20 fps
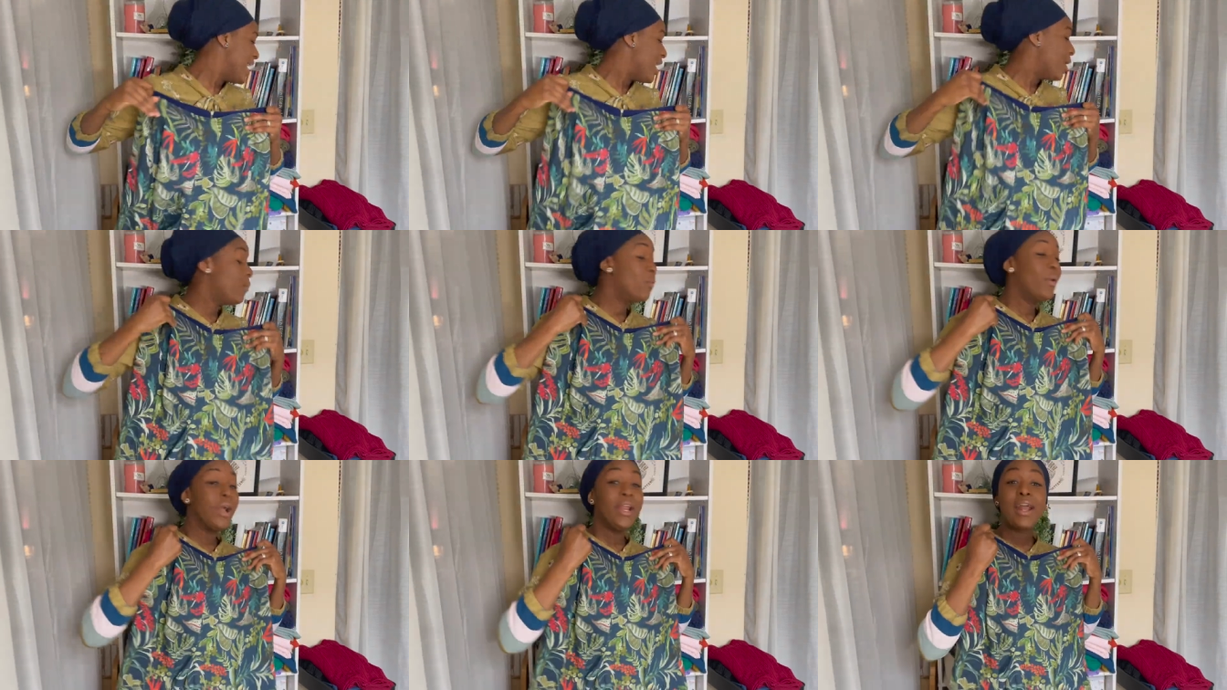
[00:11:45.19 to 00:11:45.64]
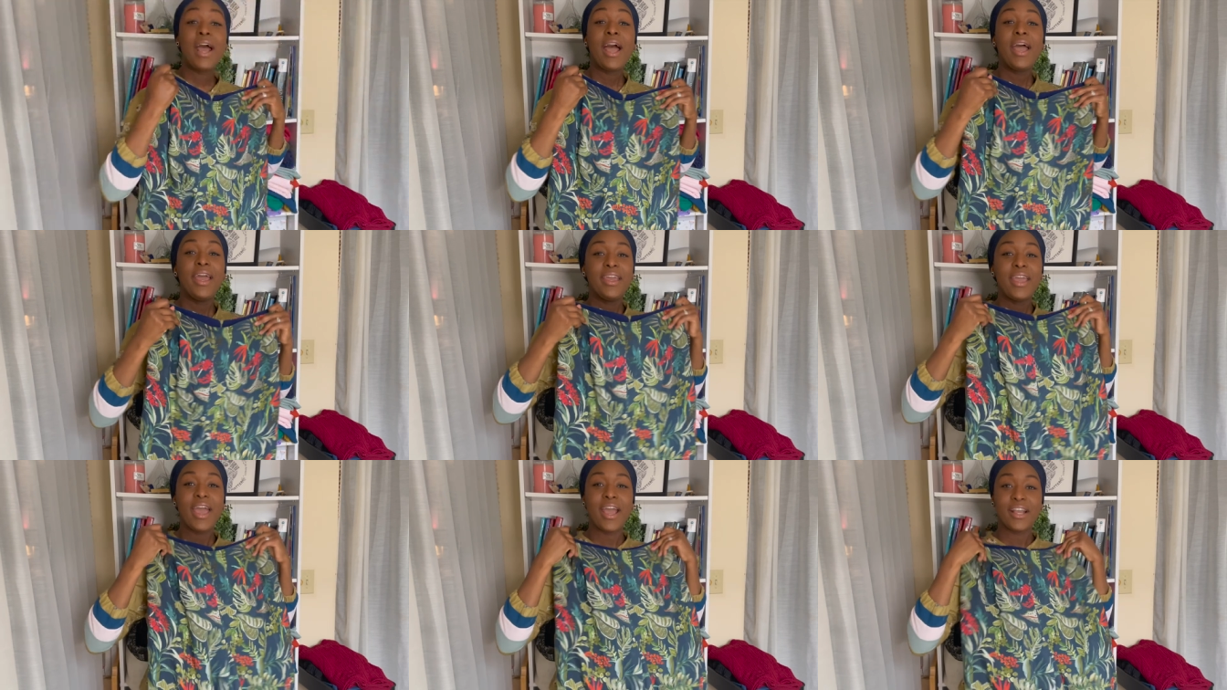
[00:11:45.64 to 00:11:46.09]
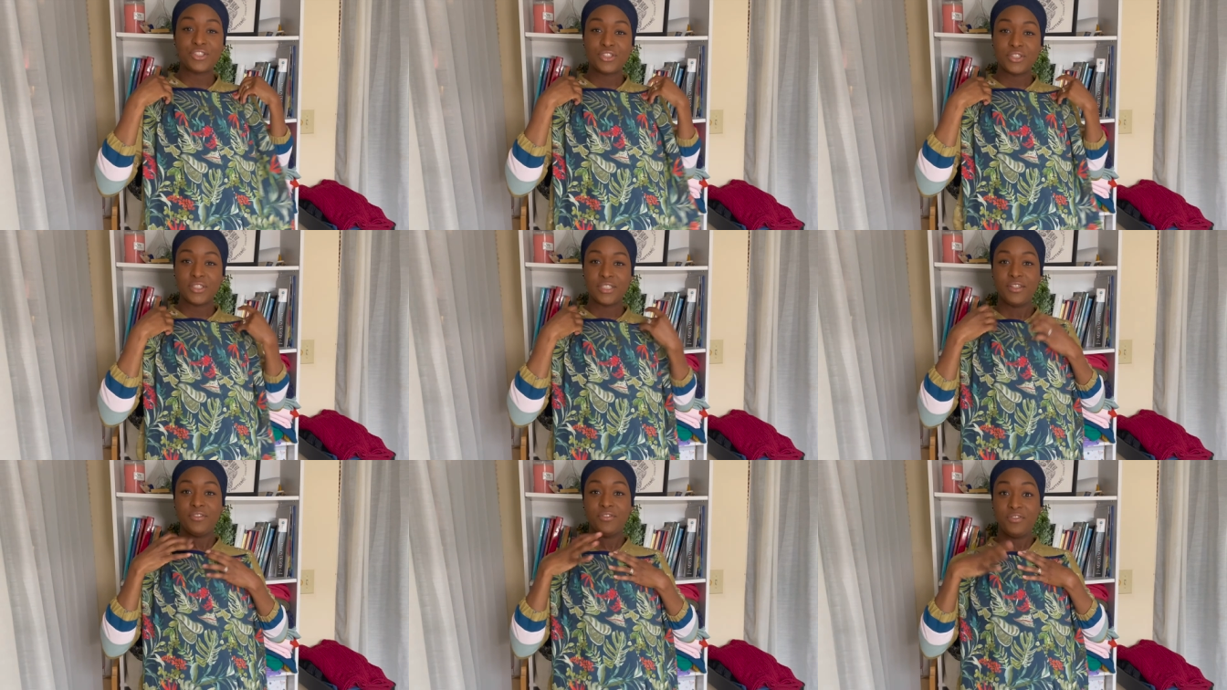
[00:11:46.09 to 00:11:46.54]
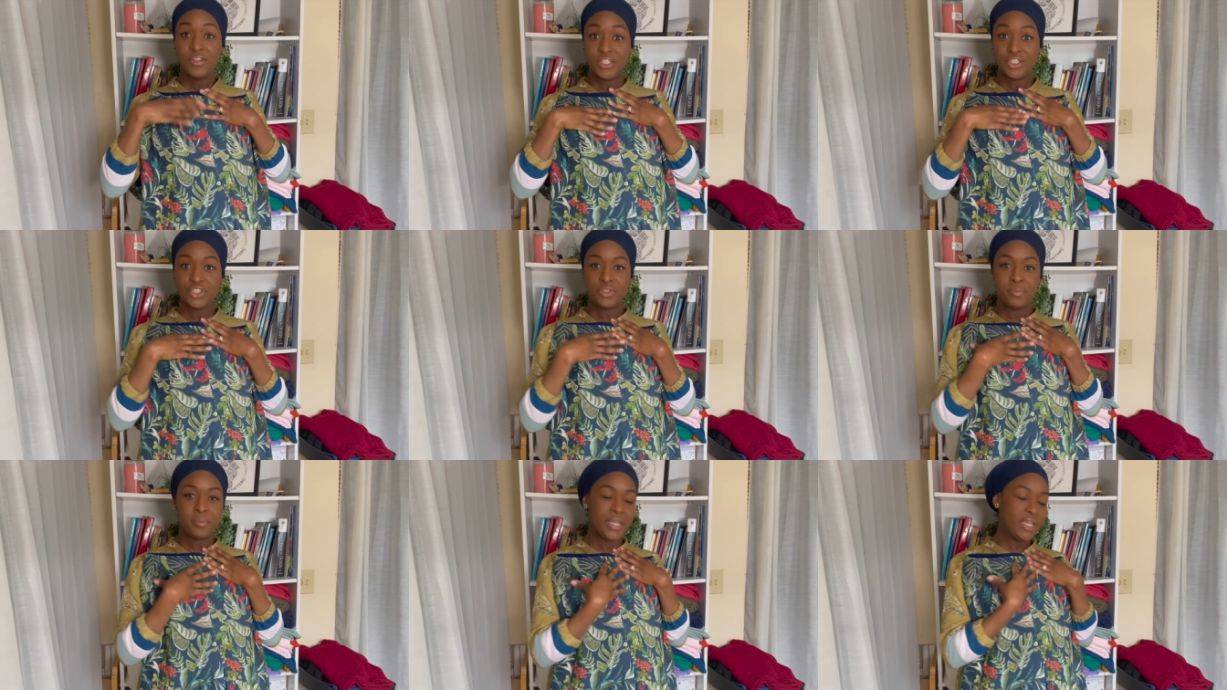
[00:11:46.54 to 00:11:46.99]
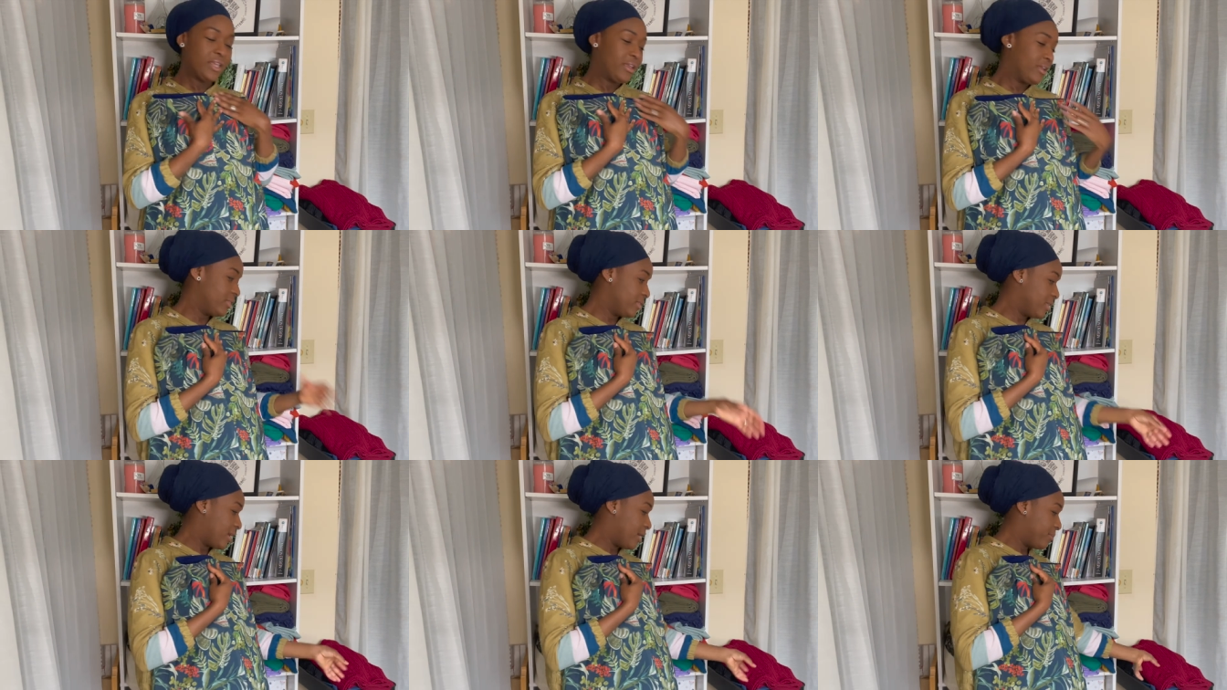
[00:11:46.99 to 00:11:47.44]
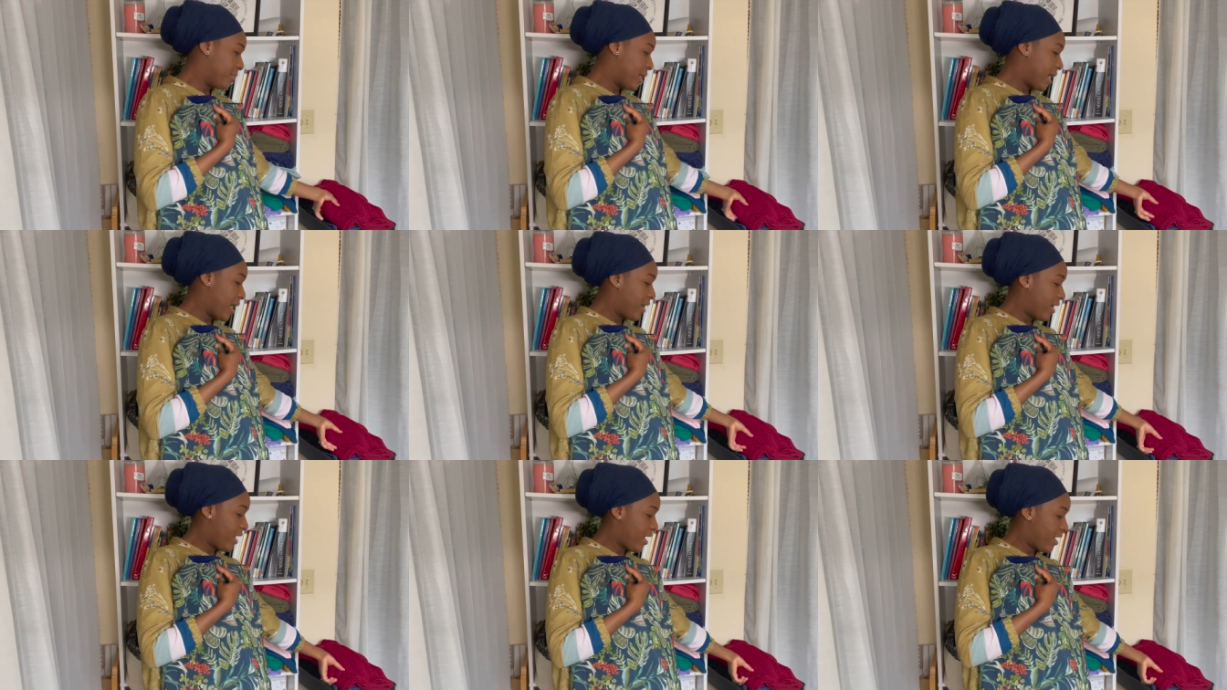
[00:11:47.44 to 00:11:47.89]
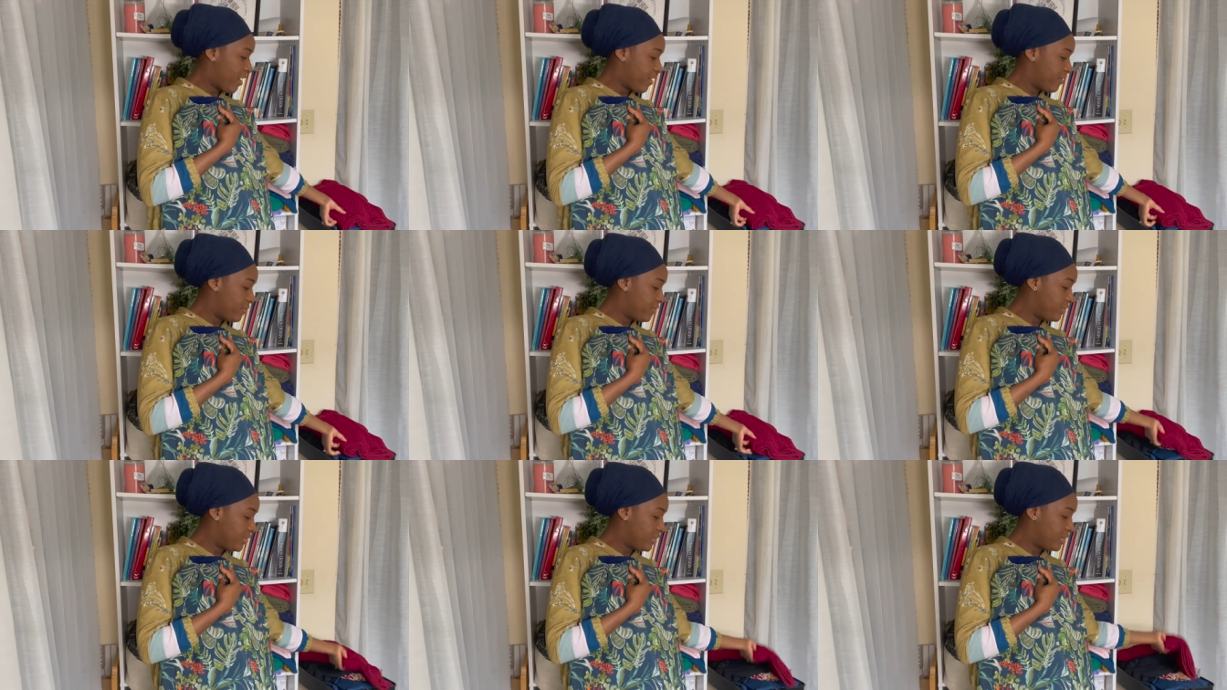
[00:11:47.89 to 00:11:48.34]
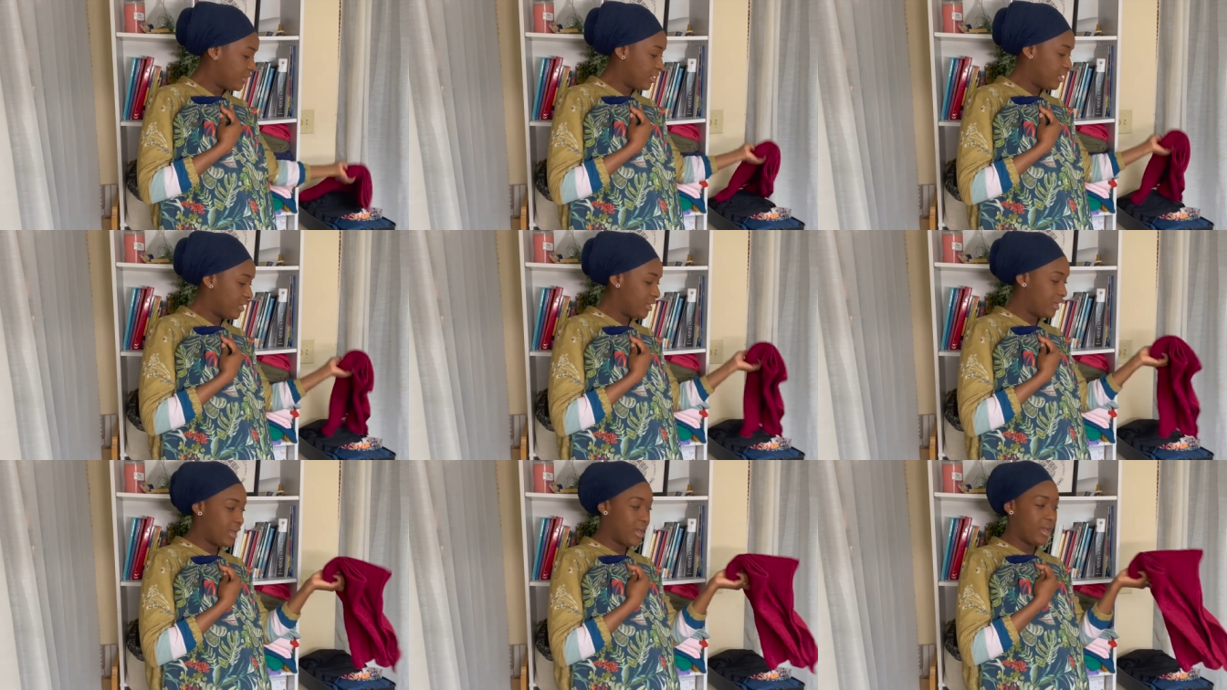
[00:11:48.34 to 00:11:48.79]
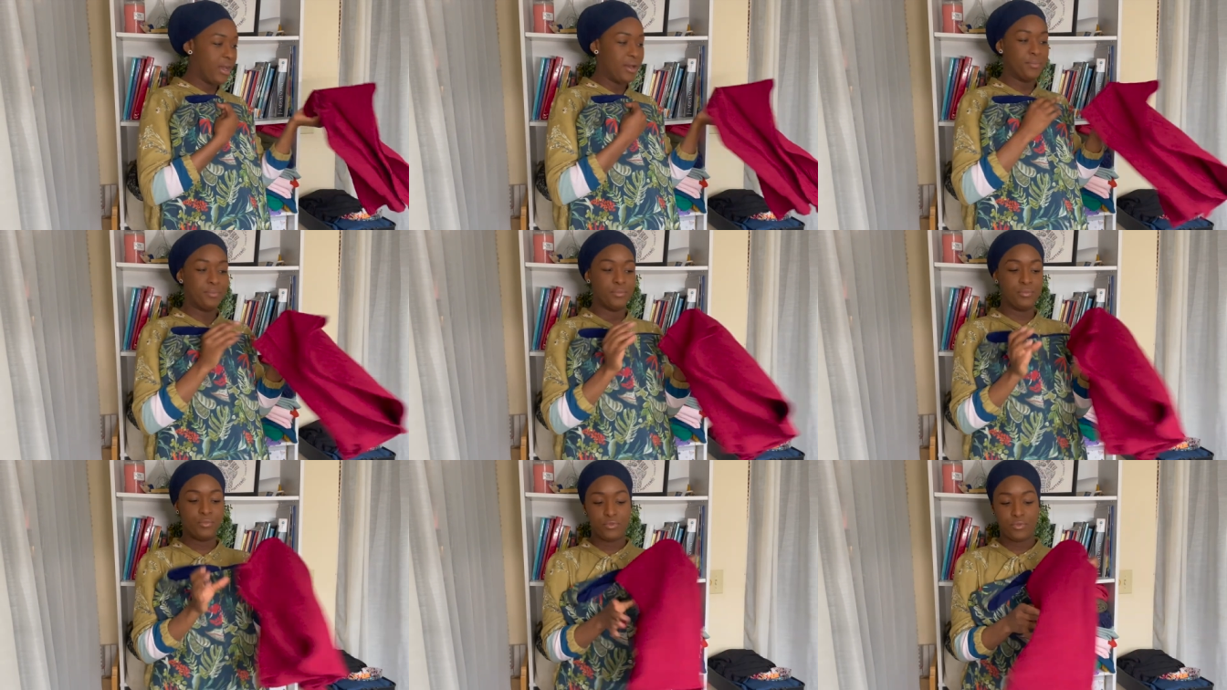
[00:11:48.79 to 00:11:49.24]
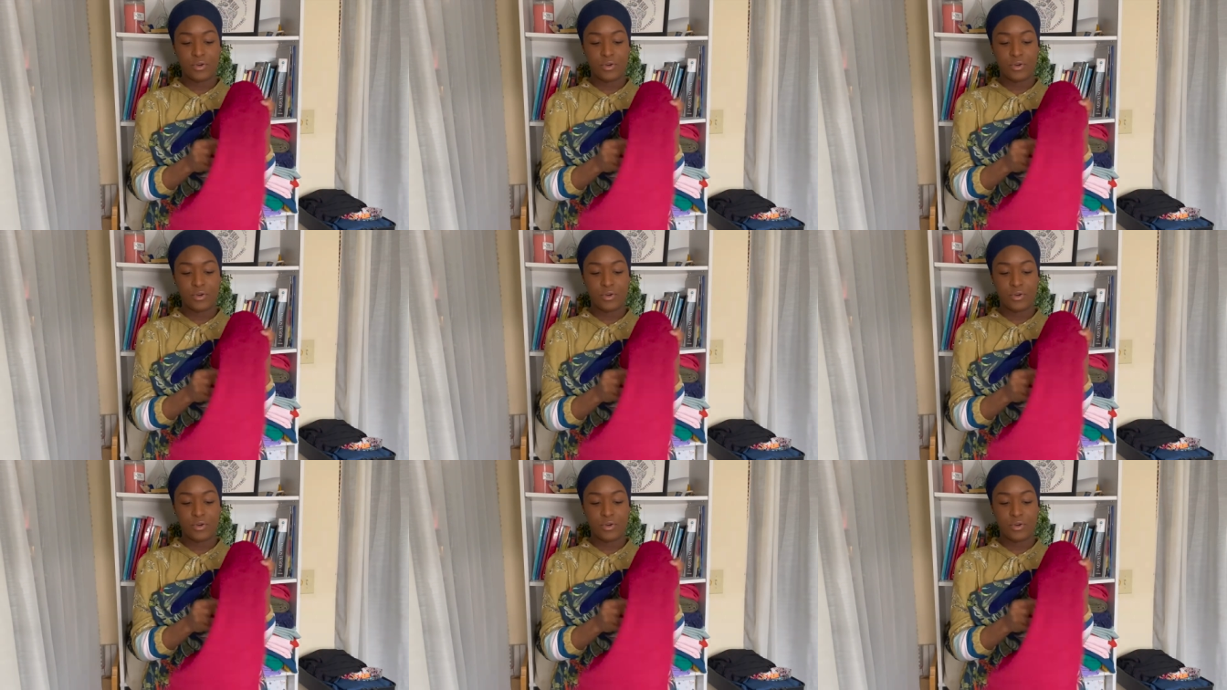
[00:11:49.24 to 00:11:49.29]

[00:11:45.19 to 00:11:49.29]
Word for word: When I actually finish making them, I have the um,